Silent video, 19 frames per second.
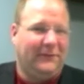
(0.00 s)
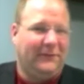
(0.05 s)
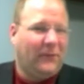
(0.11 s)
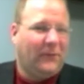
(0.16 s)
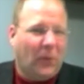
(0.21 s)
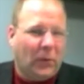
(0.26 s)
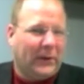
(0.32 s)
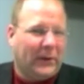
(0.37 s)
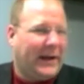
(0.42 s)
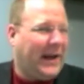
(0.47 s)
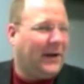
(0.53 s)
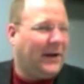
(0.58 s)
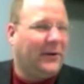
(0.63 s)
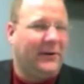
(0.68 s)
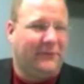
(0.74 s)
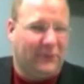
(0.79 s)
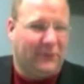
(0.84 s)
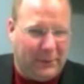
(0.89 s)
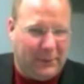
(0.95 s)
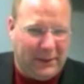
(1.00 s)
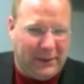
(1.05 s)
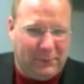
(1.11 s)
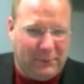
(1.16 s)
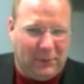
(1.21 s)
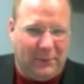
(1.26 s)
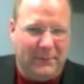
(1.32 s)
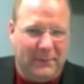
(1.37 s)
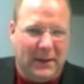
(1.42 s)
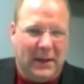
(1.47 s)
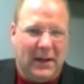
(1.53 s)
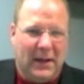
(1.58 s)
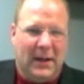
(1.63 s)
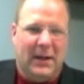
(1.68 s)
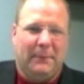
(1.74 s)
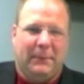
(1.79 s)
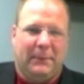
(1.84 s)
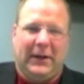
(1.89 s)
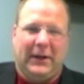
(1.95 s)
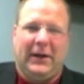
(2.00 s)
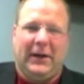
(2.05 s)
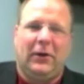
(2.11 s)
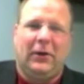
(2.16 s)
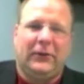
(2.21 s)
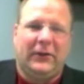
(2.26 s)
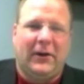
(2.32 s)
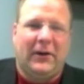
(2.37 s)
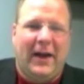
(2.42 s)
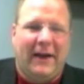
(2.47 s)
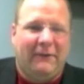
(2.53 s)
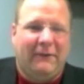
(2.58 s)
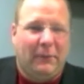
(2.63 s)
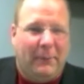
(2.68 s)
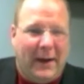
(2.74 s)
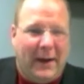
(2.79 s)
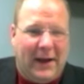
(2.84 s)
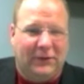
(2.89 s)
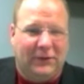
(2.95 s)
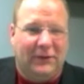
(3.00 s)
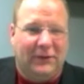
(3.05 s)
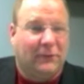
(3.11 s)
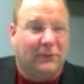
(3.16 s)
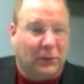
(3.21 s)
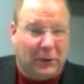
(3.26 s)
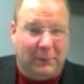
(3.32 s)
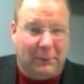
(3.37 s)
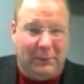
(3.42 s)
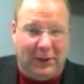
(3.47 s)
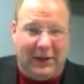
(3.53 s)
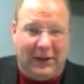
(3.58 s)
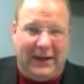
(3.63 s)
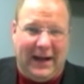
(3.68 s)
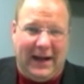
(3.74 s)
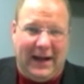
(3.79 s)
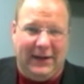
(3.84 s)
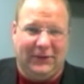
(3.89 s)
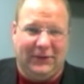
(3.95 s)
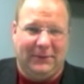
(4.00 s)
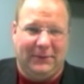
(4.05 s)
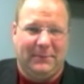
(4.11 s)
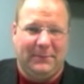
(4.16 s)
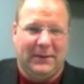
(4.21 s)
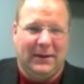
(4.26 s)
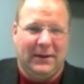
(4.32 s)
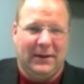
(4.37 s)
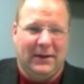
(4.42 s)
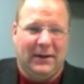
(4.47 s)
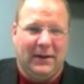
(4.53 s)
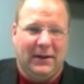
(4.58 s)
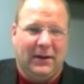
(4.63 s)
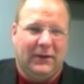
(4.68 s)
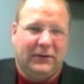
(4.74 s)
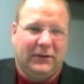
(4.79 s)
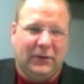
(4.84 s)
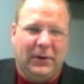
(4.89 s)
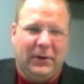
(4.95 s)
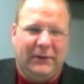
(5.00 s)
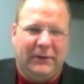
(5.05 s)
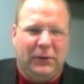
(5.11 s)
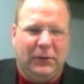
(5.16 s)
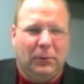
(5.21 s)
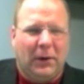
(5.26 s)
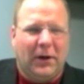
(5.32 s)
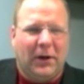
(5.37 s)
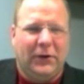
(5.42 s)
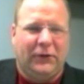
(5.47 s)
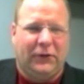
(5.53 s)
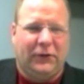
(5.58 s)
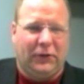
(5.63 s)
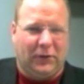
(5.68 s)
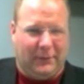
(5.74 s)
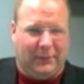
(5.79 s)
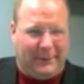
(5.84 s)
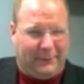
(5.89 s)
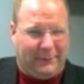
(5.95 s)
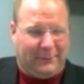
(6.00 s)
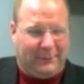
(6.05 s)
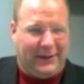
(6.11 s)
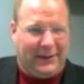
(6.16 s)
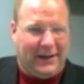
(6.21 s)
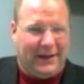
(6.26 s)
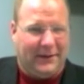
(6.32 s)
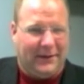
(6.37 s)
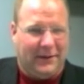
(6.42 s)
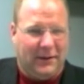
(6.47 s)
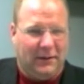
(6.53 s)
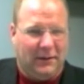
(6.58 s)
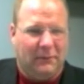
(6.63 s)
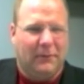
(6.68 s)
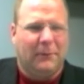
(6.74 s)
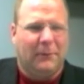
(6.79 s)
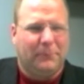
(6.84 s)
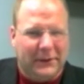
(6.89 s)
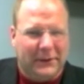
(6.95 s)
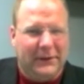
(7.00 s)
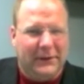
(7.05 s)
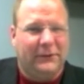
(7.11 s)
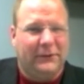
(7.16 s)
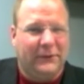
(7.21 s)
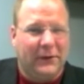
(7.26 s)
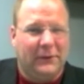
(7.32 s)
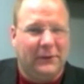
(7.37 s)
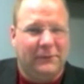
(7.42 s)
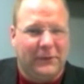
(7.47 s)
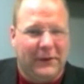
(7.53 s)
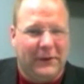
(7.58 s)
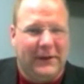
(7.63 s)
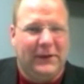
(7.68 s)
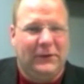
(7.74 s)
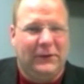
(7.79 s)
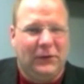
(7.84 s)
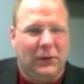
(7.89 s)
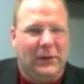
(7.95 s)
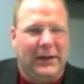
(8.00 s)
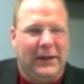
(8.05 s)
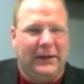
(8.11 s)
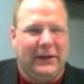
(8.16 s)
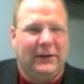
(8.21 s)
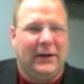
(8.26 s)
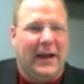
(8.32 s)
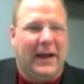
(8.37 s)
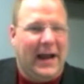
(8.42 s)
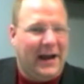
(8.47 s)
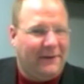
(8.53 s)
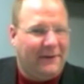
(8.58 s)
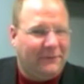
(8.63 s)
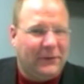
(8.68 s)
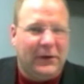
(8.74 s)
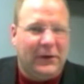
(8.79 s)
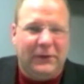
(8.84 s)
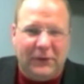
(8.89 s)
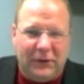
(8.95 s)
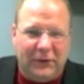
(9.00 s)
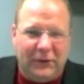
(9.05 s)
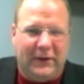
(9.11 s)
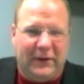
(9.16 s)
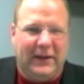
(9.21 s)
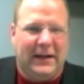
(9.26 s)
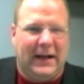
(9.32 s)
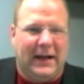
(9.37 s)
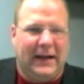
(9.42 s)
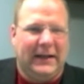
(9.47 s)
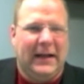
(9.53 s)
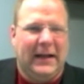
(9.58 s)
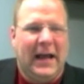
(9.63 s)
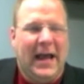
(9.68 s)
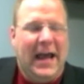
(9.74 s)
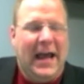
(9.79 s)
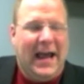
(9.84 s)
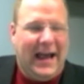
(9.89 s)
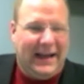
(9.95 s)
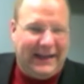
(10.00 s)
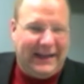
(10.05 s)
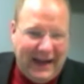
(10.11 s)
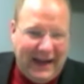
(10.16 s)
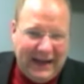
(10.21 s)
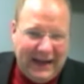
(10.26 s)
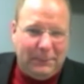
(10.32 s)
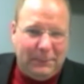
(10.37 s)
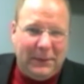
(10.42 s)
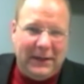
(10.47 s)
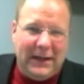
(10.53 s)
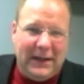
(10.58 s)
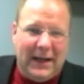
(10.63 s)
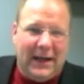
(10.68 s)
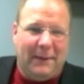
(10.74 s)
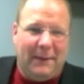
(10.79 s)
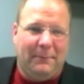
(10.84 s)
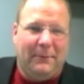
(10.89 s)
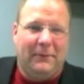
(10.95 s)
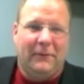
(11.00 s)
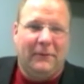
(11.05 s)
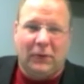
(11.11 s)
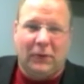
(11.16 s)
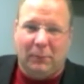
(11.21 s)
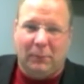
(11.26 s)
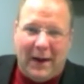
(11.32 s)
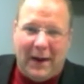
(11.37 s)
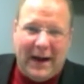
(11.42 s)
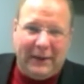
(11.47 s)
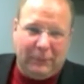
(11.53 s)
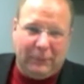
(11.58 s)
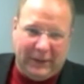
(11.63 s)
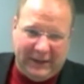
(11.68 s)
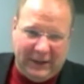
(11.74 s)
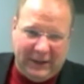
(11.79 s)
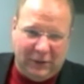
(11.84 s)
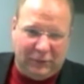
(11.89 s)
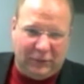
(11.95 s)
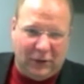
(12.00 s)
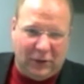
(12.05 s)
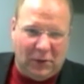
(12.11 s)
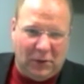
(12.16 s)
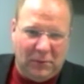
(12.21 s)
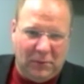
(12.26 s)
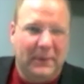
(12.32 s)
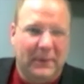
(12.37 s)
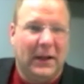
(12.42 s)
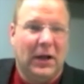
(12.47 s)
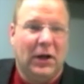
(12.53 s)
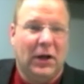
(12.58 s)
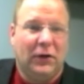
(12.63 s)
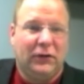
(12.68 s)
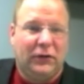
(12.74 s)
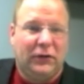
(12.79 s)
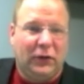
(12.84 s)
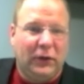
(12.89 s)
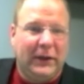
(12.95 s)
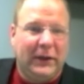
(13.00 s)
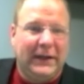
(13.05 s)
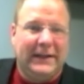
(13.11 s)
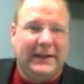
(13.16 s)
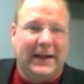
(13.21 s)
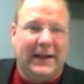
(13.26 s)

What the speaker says: for caring for people, but I also have a passion for communication. So if you aren't sure about me yet, well, please feel free to tune in every Thursday night at 8 p.m. for my radio show, Tuning Into